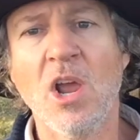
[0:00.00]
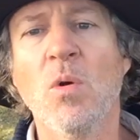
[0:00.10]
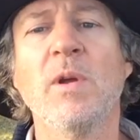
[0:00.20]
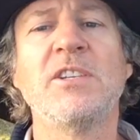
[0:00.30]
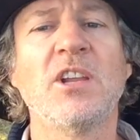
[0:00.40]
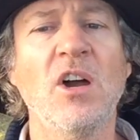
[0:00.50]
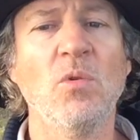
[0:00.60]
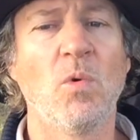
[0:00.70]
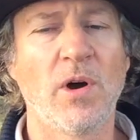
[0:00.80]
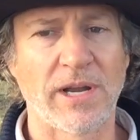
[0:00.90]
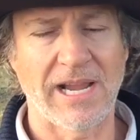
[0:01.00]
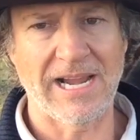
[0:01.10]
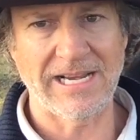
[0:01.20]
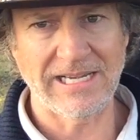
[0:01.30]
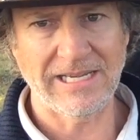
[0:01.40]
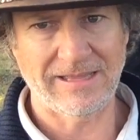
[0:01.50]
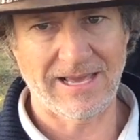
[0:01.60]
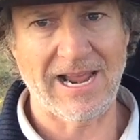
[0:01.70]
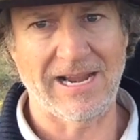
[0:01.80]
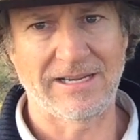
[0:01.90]
We don't want any of
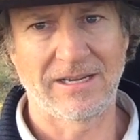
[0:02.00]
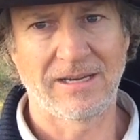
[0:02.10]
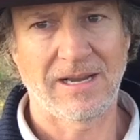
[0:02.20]
that.